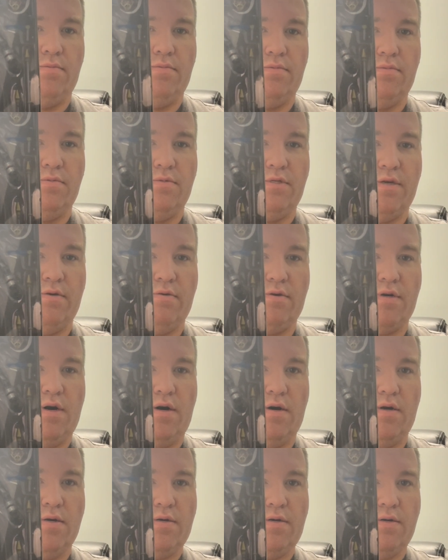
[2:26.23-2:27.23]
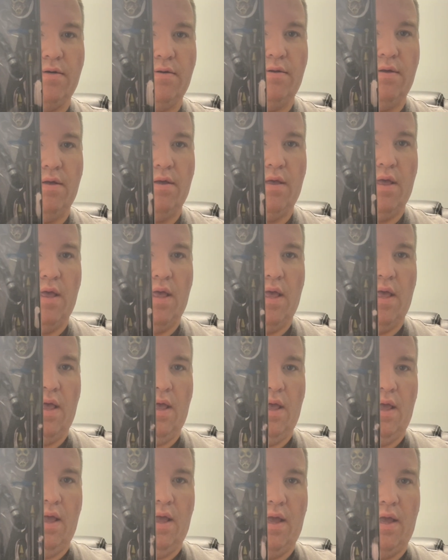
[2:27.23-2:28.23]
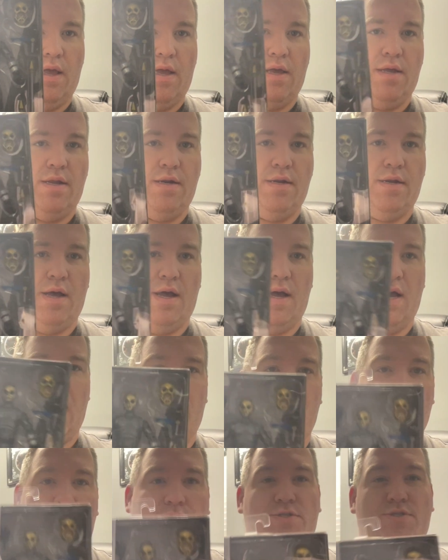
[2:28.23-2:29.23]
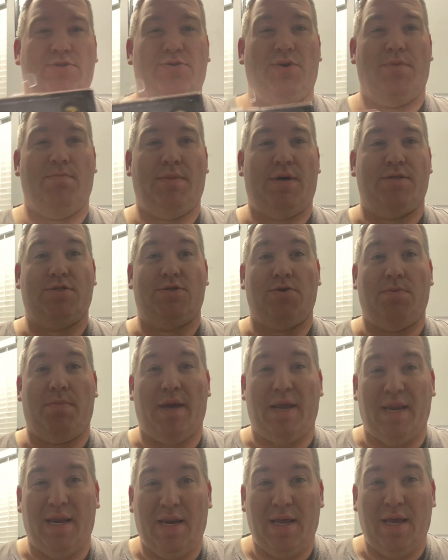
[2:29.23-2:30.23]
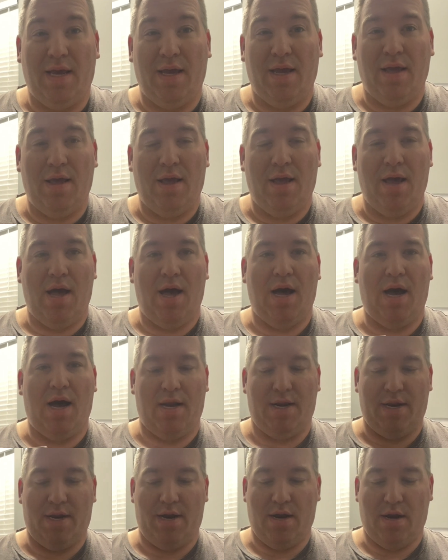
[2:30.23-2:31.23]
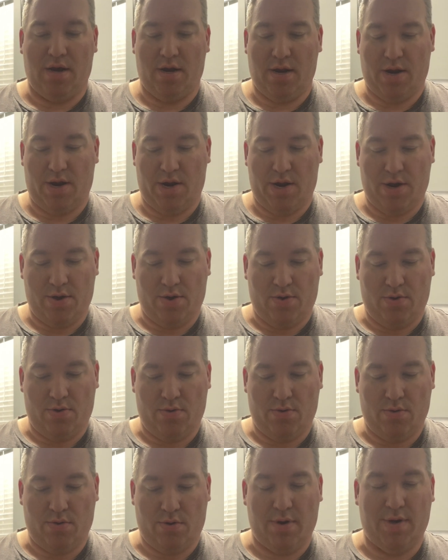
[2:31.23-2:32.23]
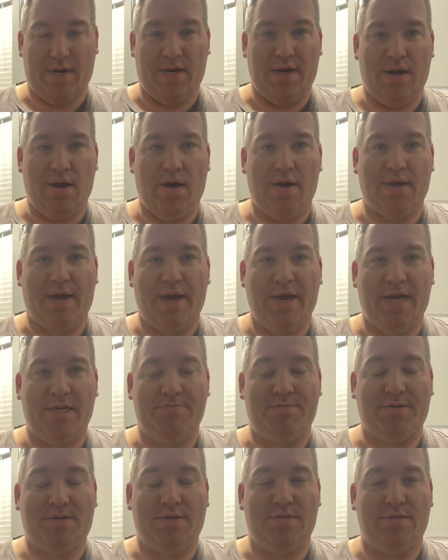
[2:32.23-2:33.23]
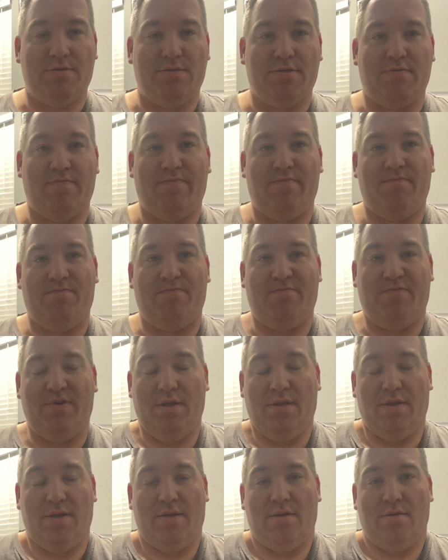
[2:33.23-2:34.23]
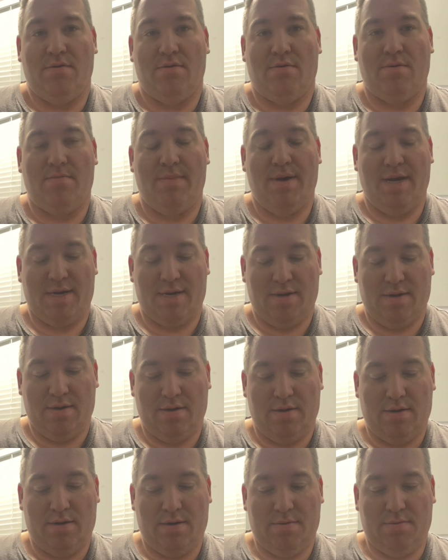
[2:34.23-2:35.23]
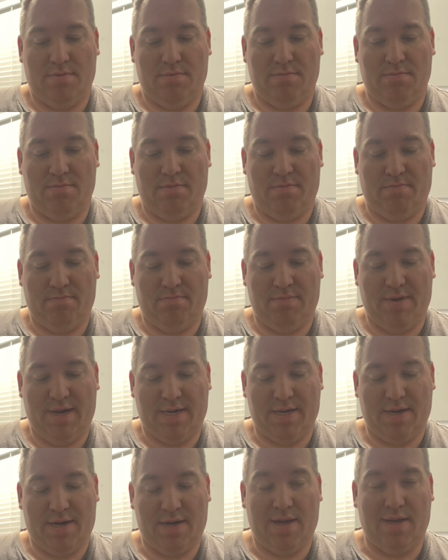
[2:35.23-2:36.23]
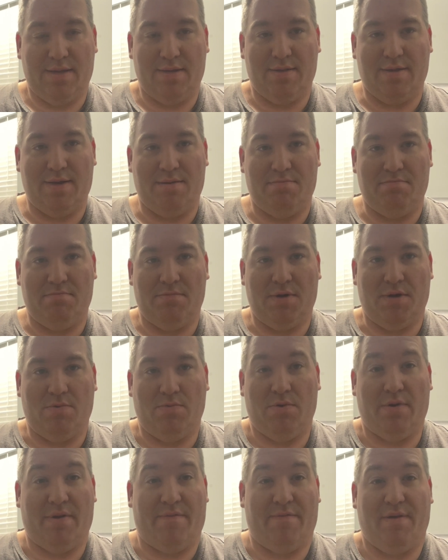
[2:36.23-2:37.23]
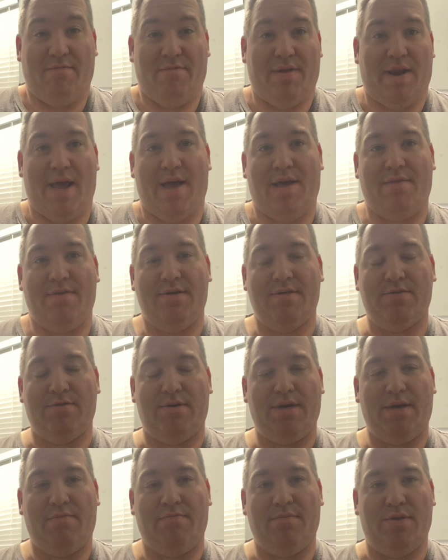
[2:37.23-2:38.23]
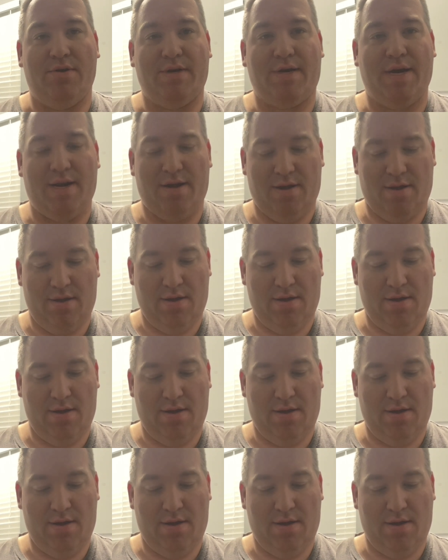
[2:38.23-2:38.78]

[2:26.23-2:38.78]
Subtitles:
Zeo Cog. And I'm going to show you my stupidity. I did not know or did not catch, because it's a villain or a bad guy, that it would have even had this. So I didn't even look at it.